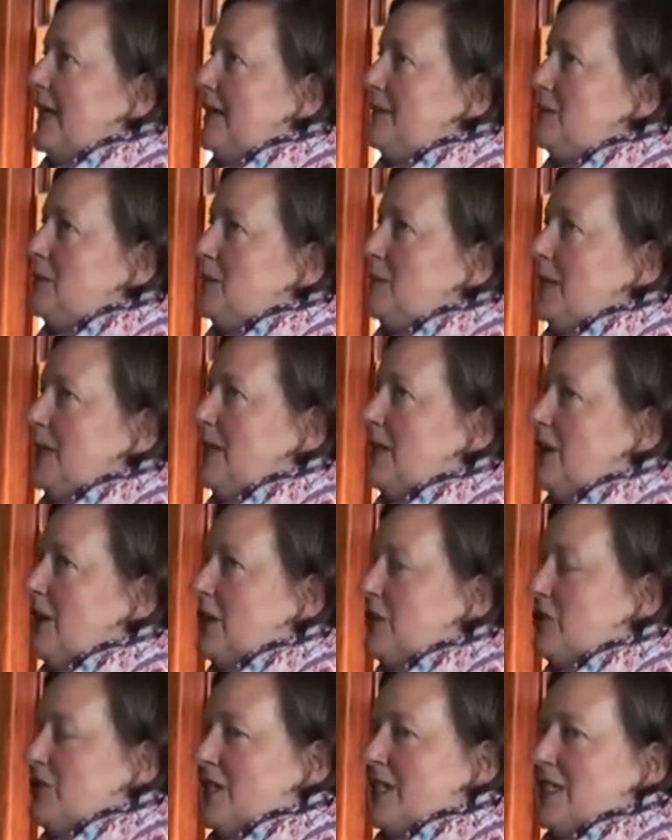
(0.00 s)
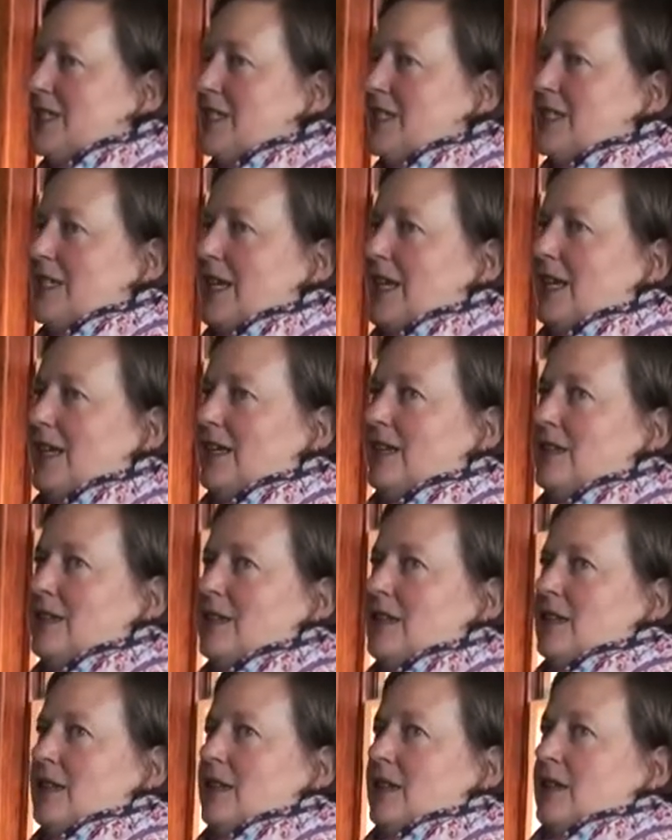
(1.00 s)
came to me, Audrey, and
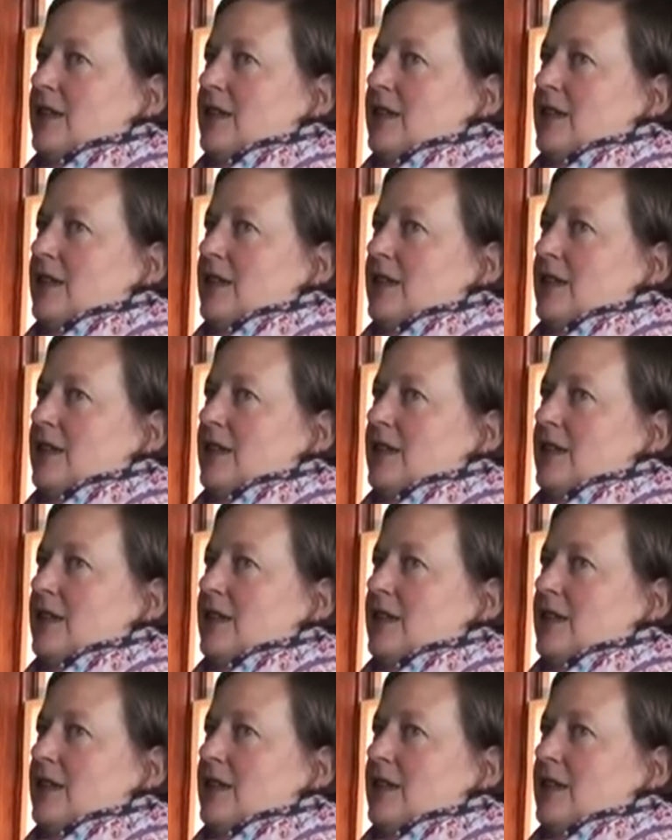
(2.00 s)
said,